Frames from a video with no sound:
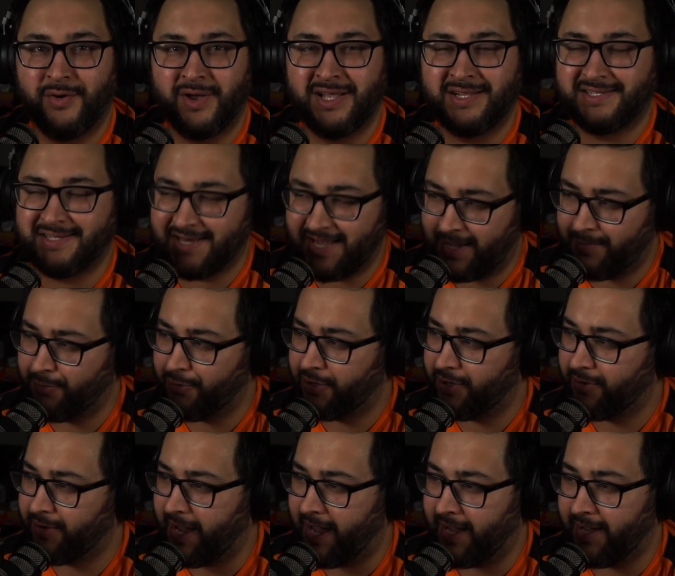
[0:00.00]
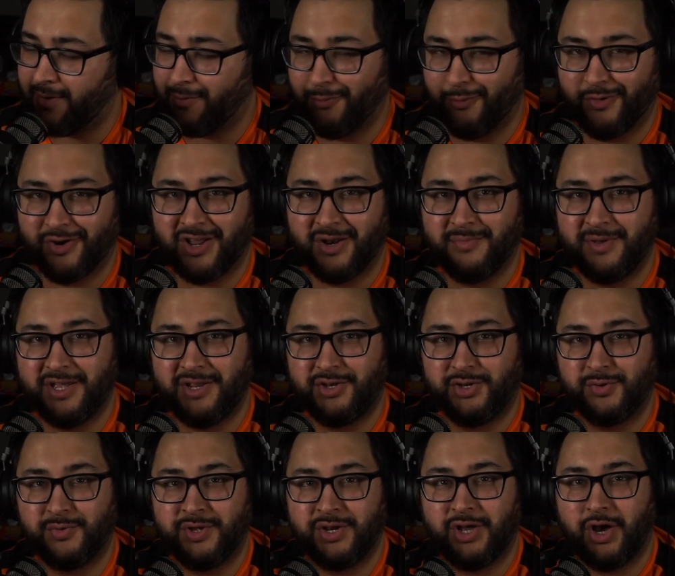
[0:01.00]
And today, Burrito Gang, we're going to be
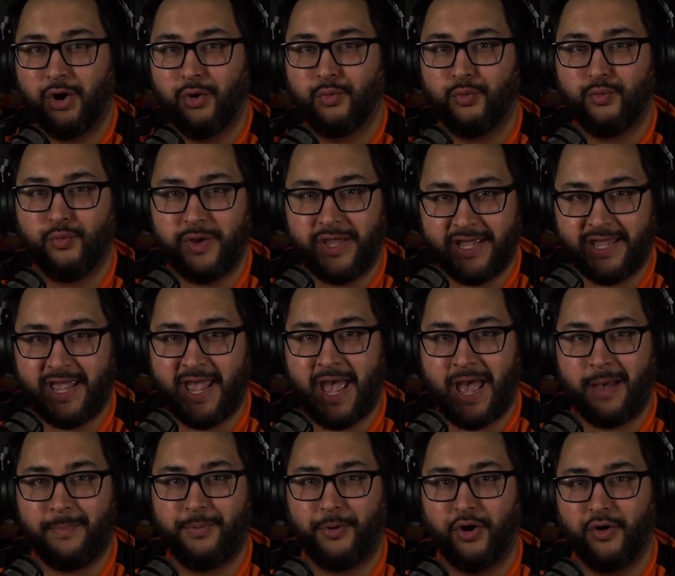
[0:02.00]
doing a recap